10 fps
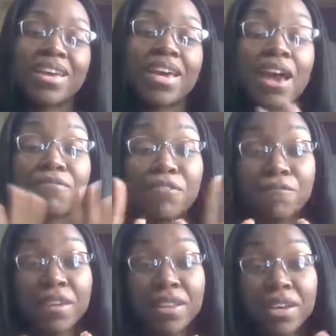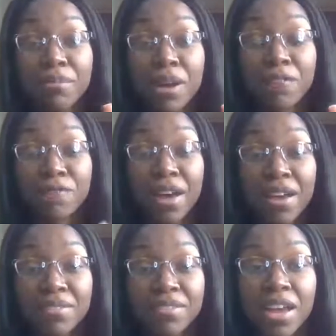after failing about
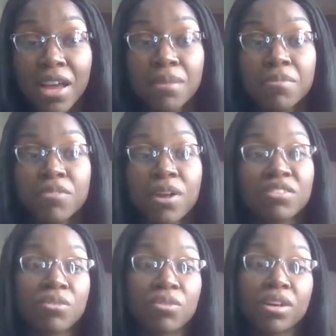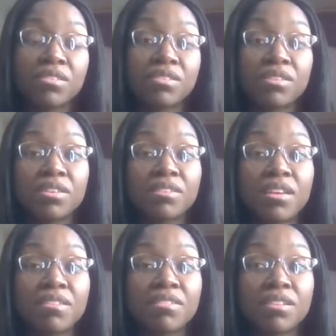5 times, I took the
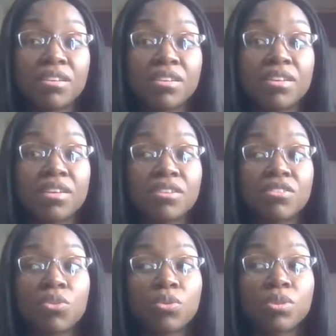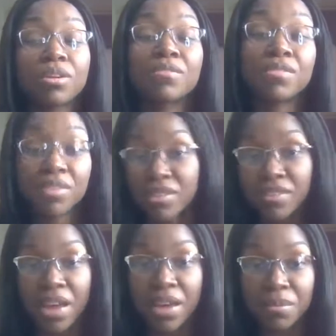test in a total of 6
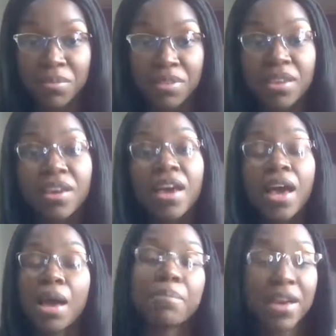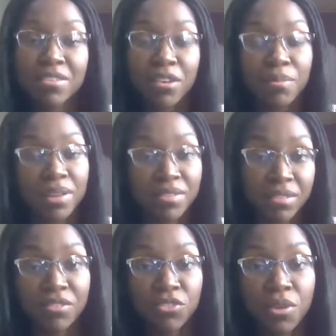times. I passed on my
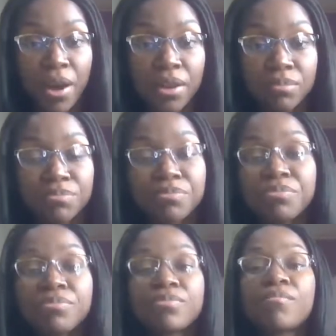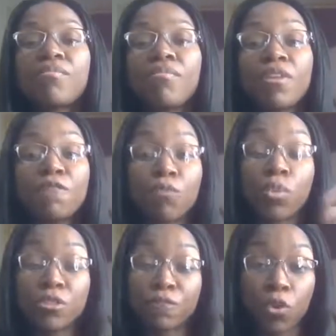sixth try
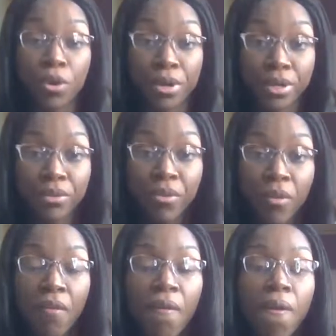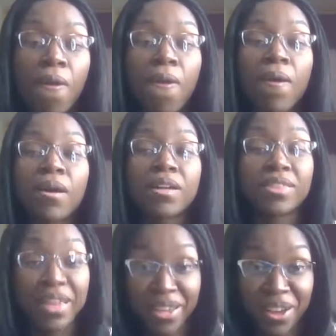with Florida.
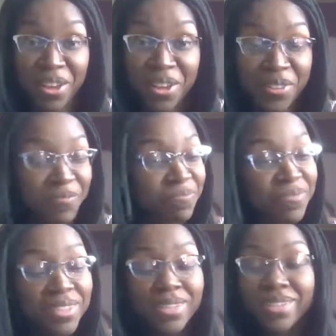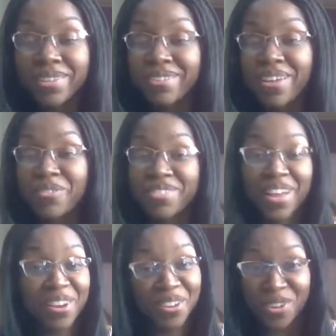Thank God, because I was
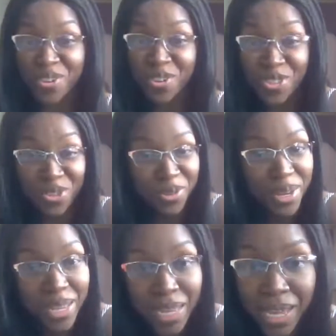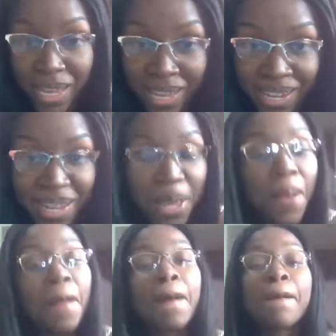not gonna go through it again.
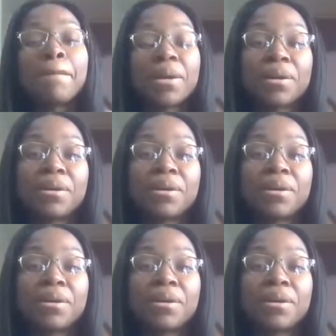But